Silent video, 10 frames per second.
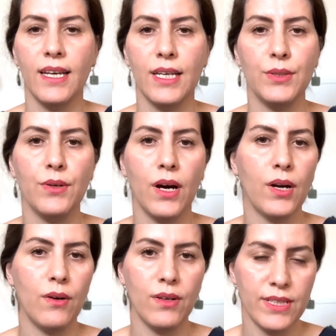you are
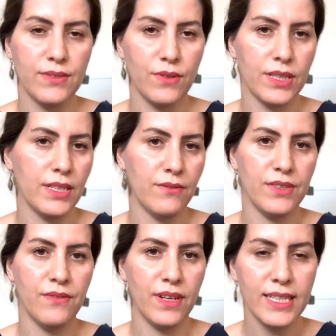always working
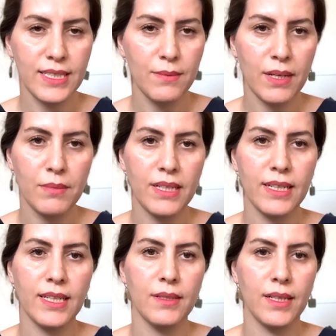with flexible
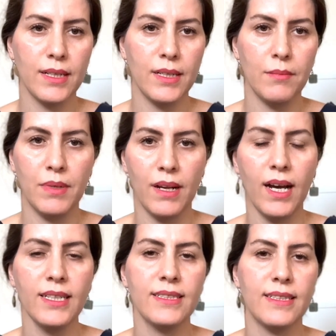building
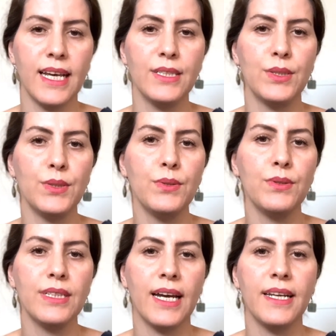blocks that you
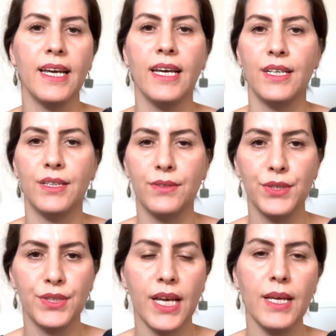can
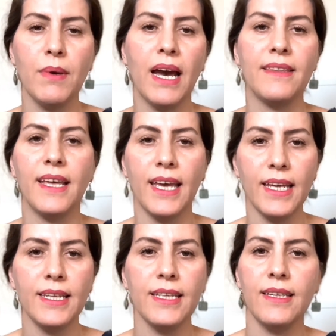reshape at
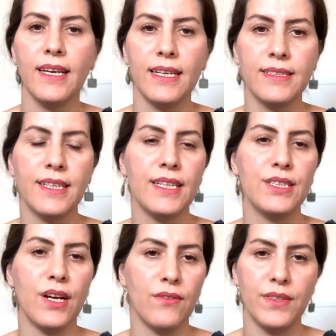any
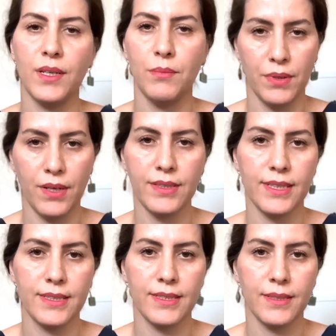stage of the
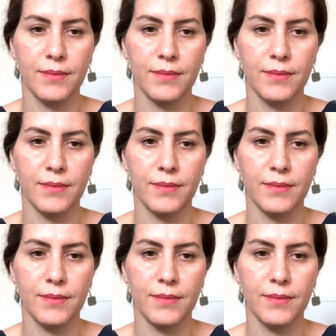process.